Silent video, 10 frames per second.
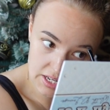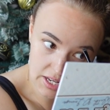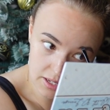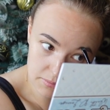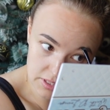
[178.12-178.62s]

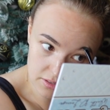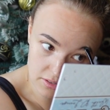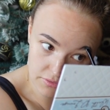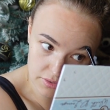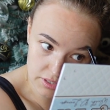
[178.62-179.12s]
that
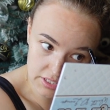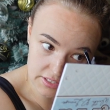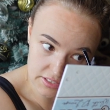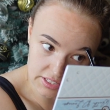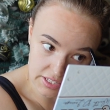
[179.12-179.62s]
not everyone
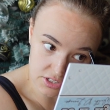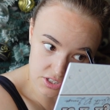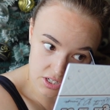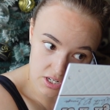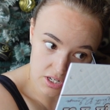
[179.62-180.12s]
gets
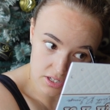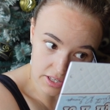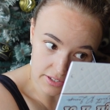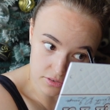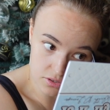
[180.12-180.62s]
engaged
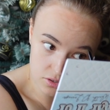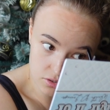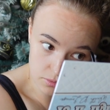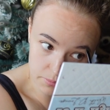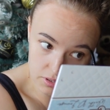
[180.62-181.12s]
like
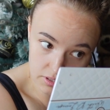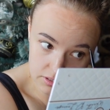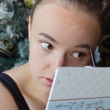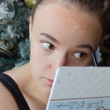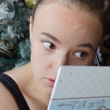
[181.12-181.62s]
super
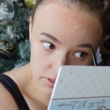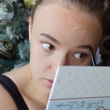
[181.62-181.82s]
early, super quick,